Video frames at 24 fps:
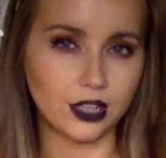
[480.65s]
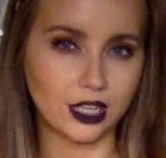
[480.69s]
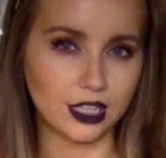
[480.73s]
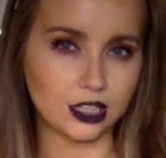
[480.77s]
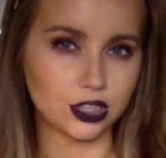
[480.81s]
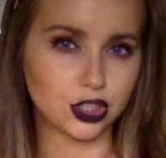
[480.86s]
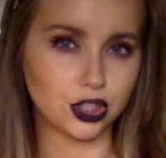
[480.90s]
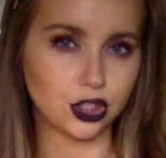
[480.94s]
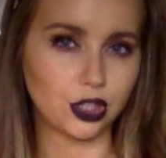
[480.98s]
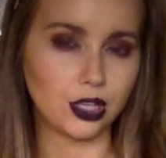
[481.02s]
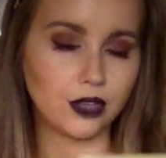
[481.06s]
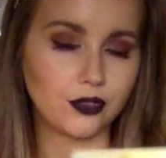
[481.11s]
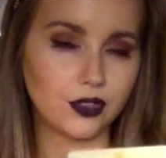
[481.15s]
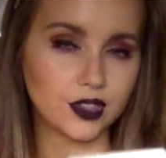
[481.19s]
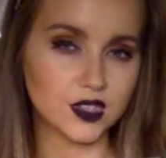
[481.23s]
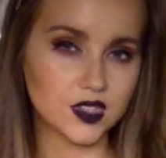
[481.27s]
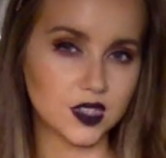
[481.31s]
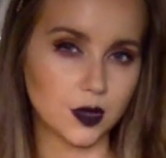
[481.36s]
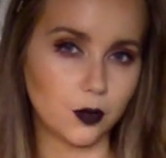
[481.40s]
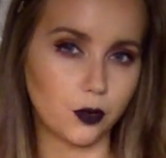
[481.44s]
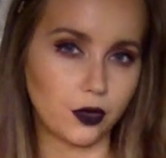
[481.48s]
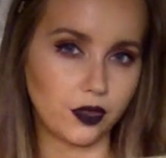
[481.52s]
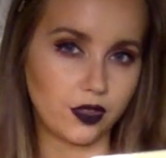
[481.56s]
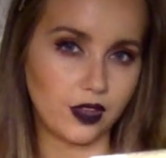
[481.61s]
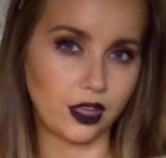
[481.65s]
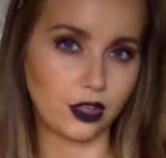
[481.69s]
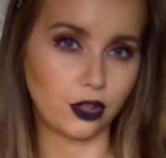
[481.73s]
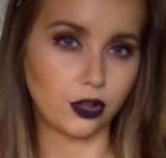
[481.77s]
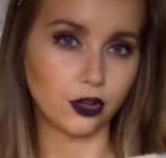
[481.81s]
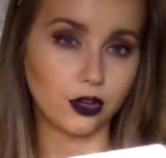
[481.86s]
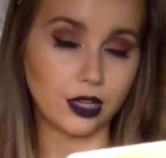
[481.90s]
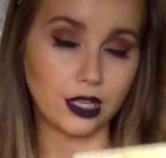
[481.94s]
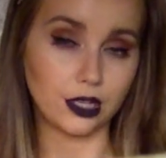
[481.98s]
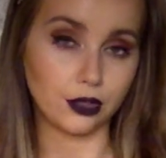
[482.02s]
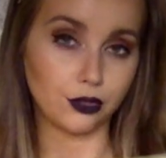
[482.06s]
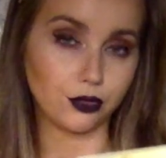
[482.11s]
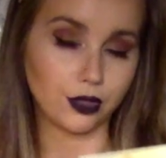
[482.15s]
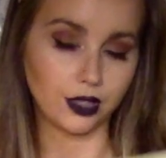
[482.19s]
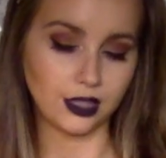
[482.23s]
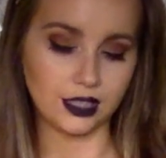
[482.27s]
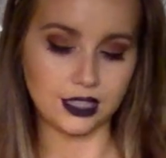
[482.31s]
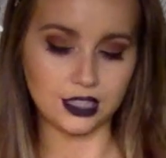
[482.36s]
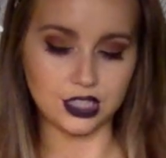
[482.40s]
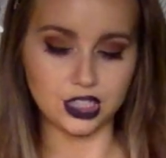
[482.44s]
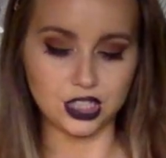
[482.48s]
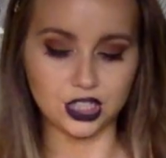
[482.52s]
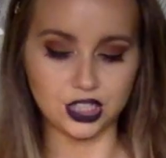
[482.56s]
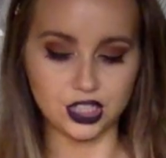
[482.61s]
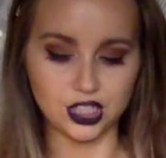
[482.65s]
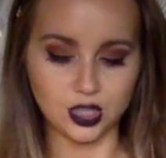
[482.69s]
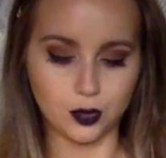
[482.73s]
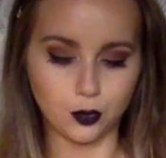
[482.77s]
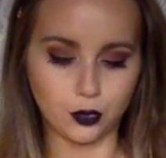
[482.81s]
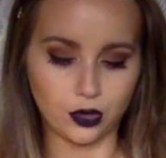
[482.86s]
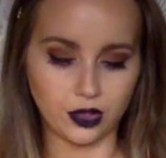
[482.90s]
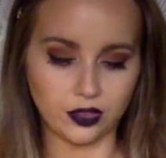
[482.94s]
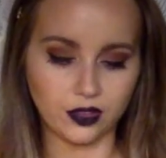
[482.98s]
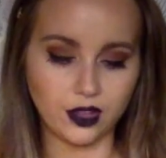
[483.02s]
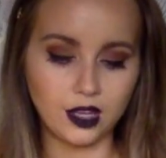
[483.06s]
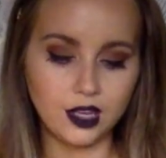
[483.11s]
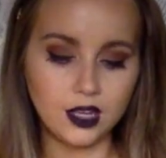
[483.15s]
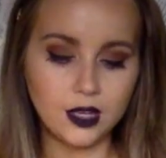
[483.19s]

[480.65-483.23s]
issue if it's someone that you're in a relationship with.